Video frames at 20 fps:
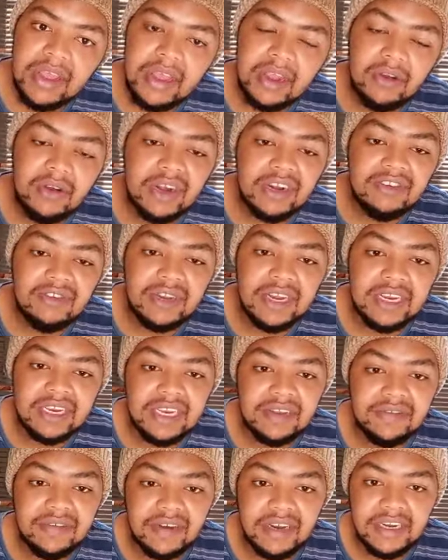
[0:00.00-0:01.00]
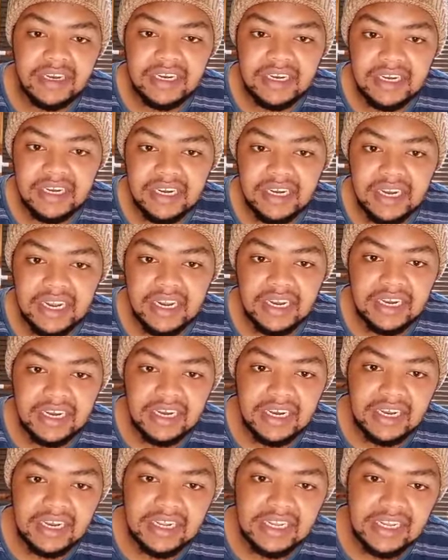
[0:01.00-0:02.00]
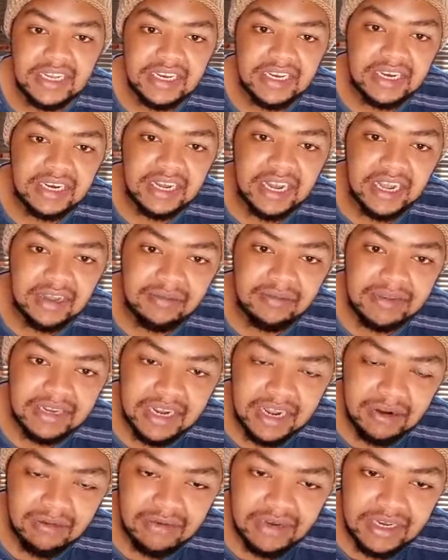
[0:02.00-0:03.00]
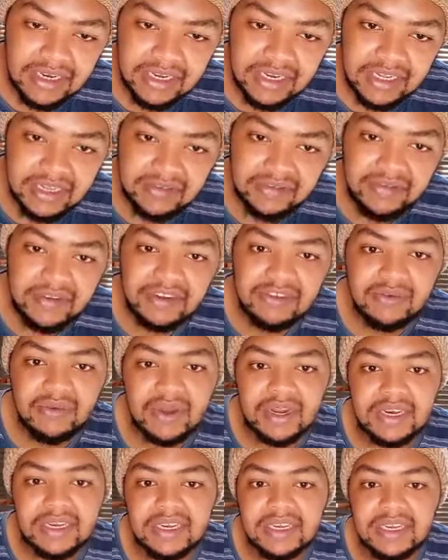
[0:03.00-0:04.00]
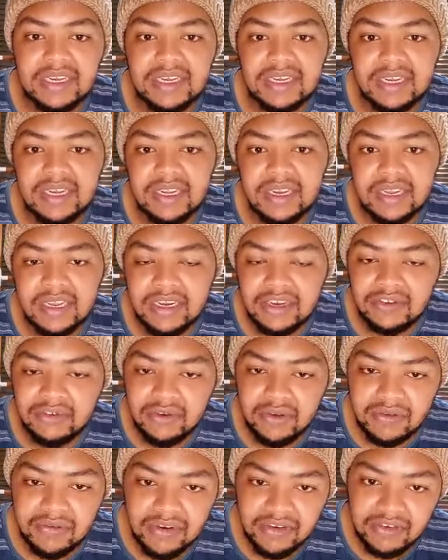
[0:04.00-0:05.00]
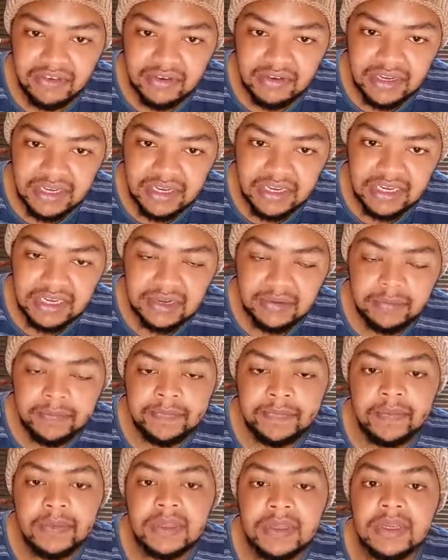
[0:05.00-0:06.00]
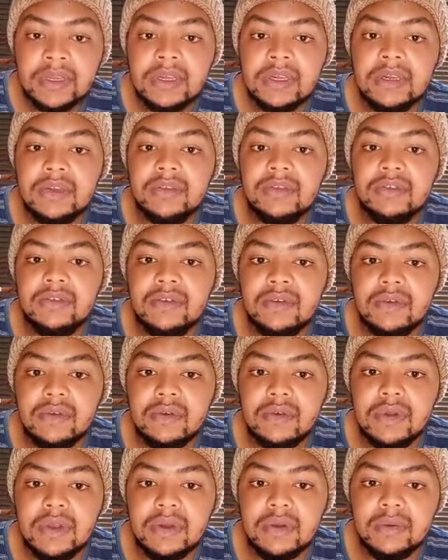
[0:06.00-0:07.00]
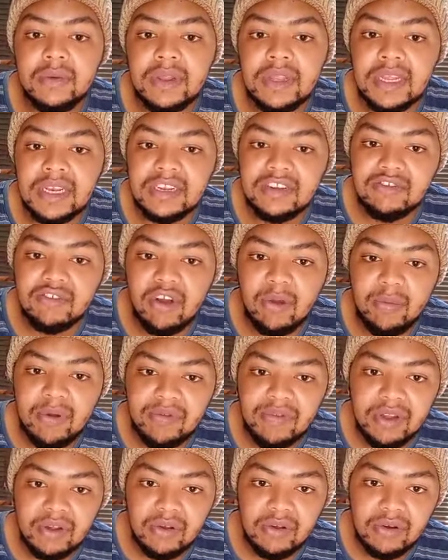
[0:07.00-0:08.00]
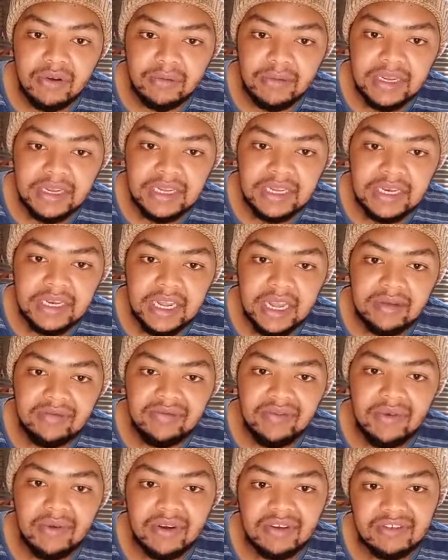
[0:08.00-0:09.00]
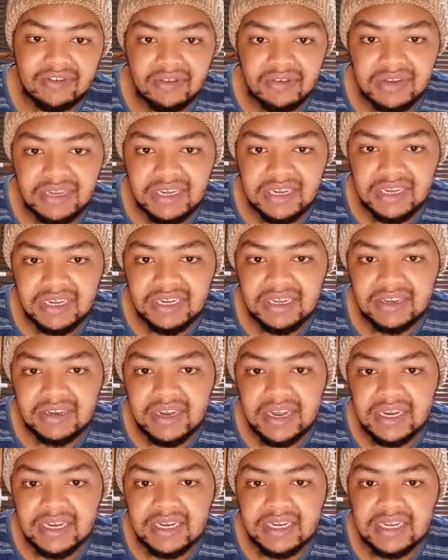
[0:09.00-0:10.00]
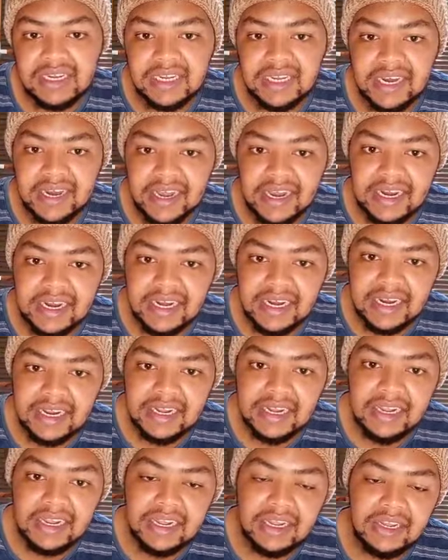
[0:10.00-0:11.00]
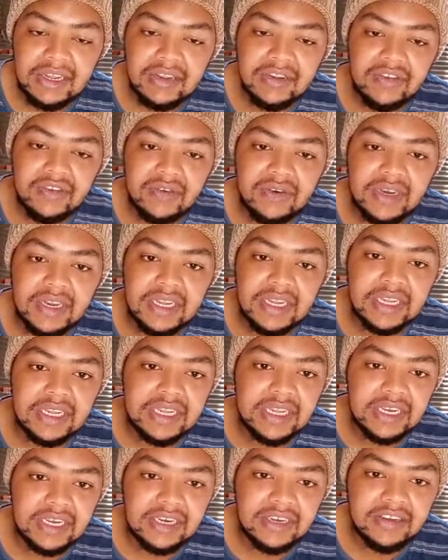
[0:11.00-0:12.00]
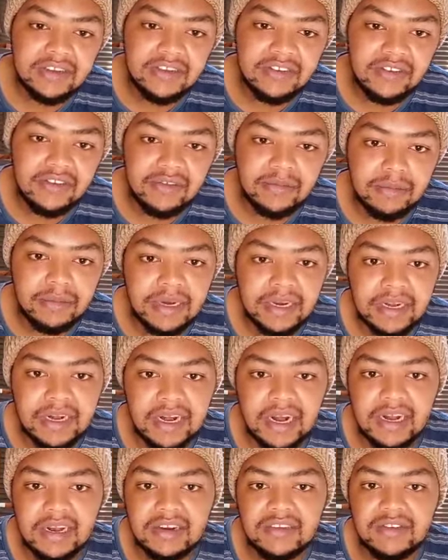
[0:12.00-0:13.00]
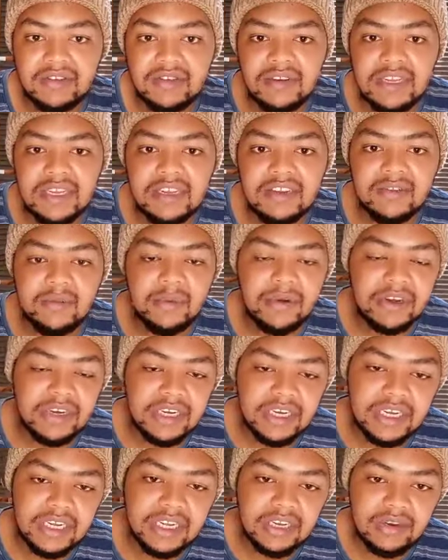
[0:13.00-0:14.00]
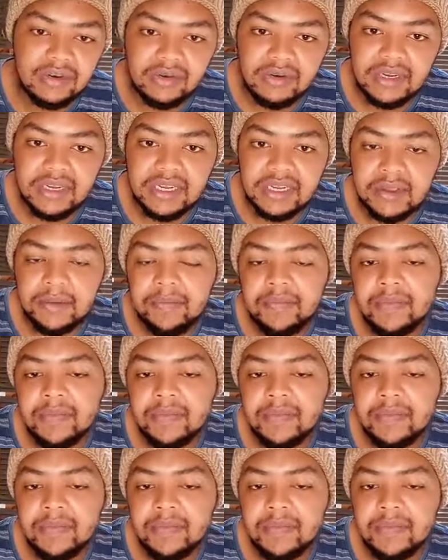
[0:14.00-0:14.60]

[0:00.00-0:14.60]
According to that definition, there are three things that comes out. The first one is the issue of resources. So within the scope of economics, there are four resources. That is land, so things such as your mineral resources, precious stones,